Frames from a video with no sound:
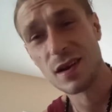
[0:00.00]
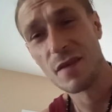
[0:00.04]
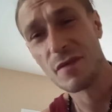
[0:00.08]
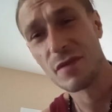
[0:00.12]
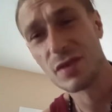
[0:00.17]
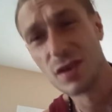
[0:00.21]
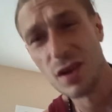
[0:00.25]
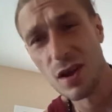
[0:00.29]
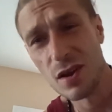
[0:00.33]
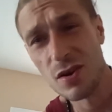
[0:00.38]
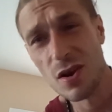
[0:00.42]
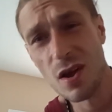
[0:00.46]

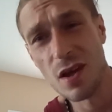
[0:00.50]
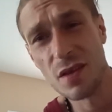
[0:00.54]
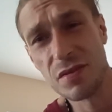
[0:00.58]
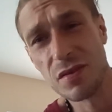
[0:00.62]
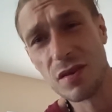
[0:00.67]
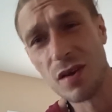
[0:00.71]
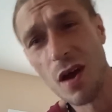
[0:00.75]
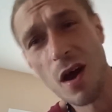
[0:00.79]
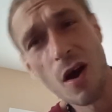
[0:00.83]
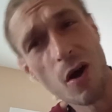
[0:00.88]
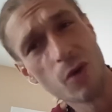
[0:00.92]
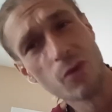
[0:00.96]
never done
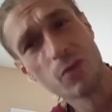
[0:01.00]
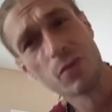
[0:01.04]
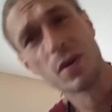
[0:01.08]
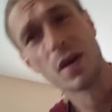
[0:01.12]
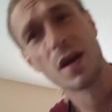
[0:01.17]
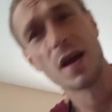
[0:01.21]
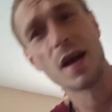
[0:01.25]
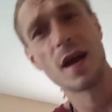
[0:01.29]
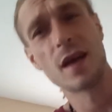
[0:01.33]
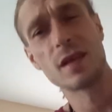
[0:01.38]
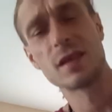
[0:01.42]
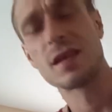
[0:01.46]
nothing
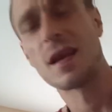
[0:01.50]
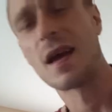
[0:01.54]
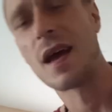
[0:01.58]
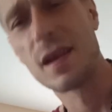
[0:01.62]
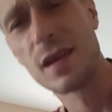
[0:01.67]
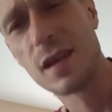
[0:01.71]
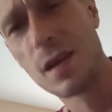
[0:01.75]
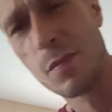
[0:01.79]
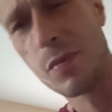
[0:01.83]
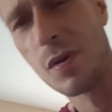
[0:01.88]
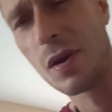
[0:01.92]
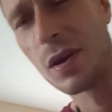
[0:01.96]
ho to
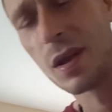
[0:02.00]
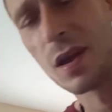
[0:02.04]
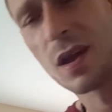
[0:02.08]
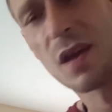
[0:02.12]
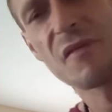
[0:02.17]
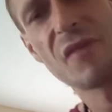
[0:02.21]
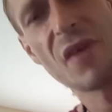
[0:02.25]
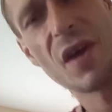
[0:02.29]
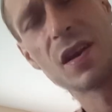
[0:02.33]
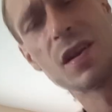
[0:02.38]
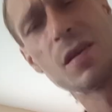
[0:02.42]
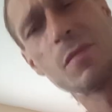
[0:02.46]
anybody
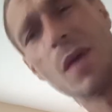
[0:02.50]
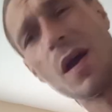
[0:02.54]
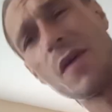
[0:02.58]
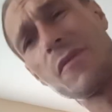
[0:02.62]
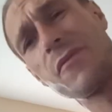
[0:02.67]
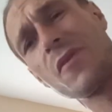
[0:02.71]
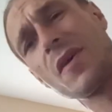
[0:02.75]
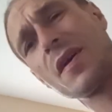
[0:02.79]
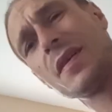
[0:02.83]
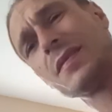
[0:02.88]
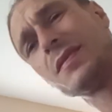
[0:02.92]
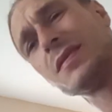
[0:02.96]
of any of my
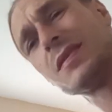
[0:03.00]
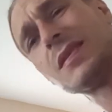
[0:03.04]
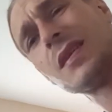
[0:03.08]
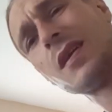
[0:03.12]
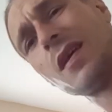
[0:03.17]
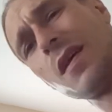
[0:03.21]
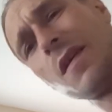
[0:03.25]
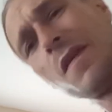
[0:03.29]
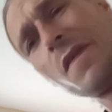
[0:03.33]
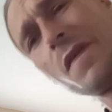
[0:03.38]
friends.